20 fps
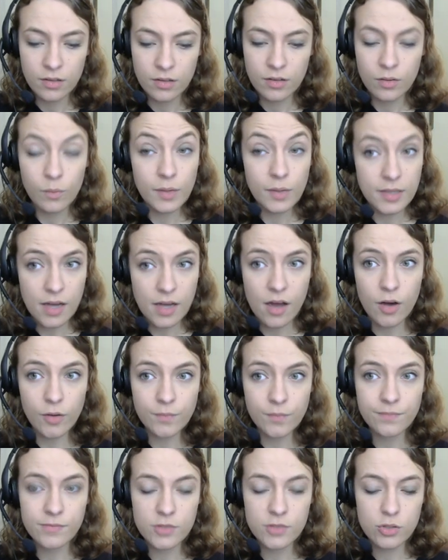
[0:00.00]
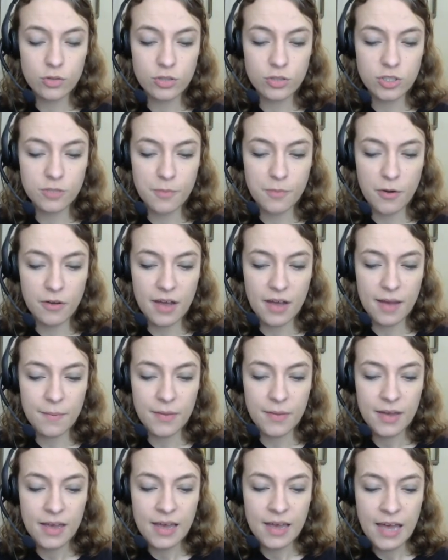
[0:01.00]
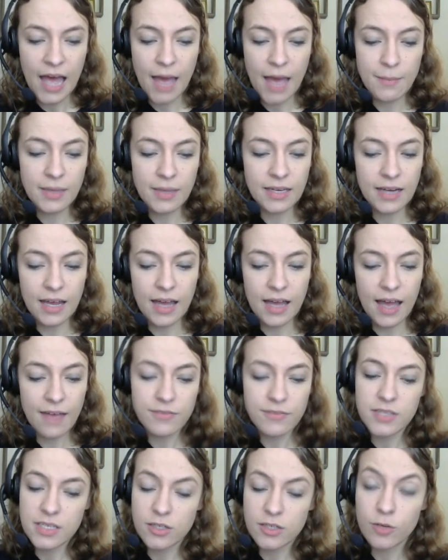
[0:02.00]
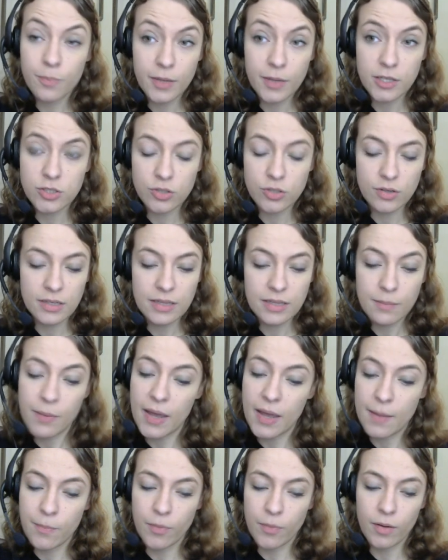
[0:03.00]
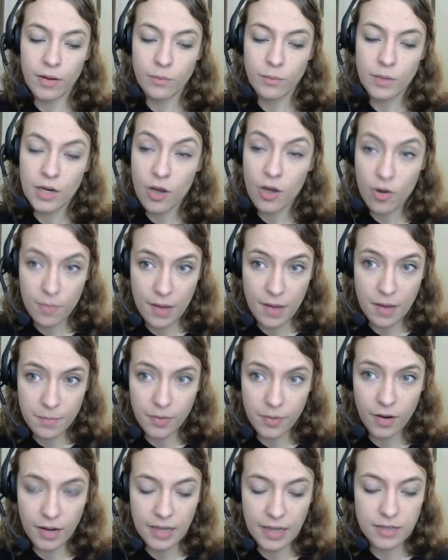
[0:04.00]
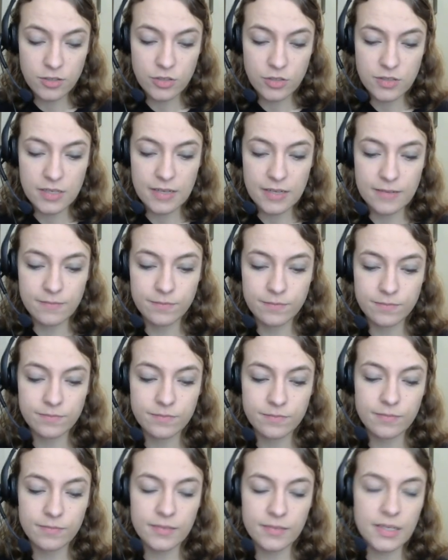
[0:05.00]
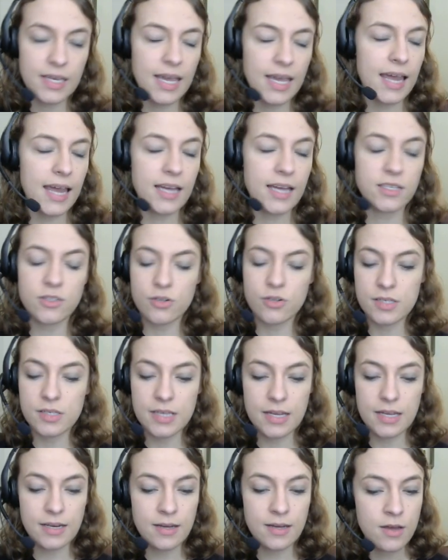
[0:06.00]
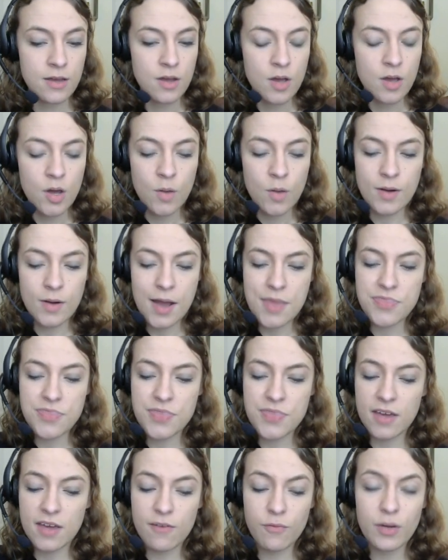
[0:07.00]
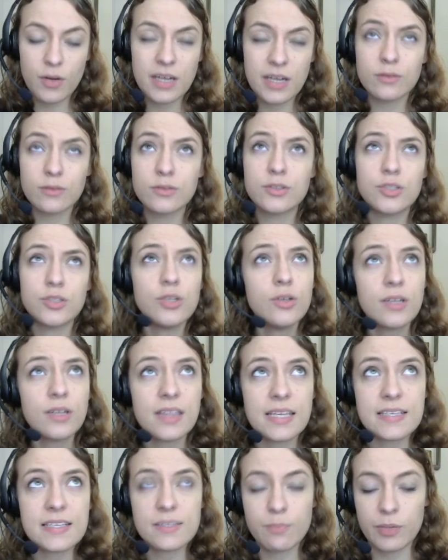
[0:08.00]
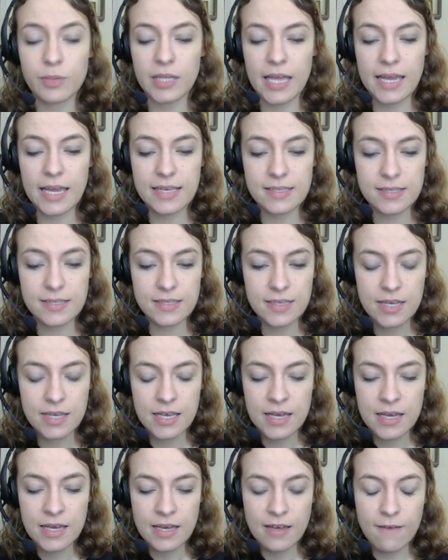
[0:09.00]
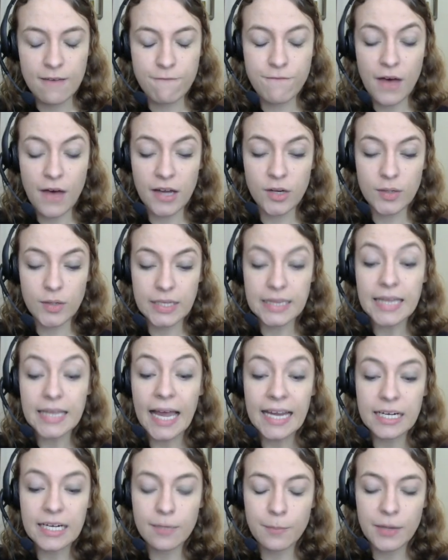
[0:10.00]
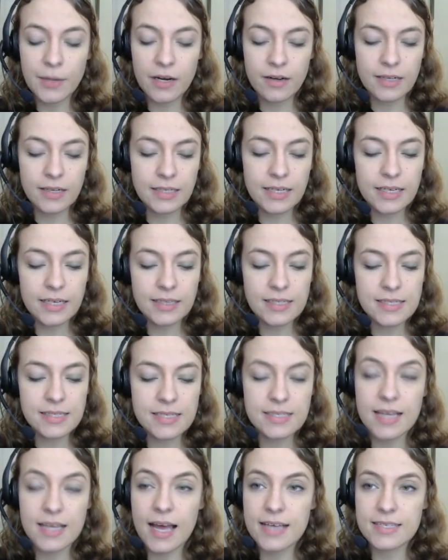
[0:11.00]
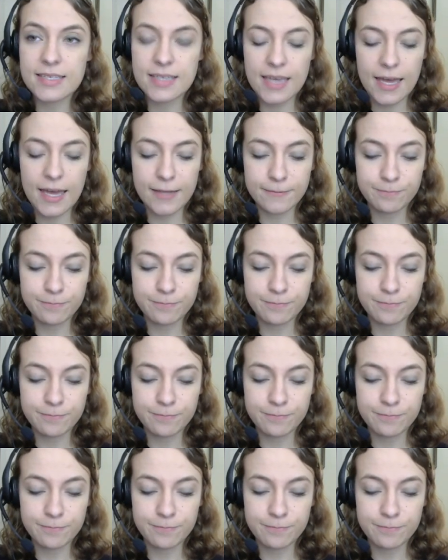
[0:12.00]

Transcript: We know, George spoke up. I mean, I've seen your picture in the paper, and we know about Bart Anderson. Anderson. When I think of what he'll do to this place. A fiery light appeared in Nicholas's eyes again.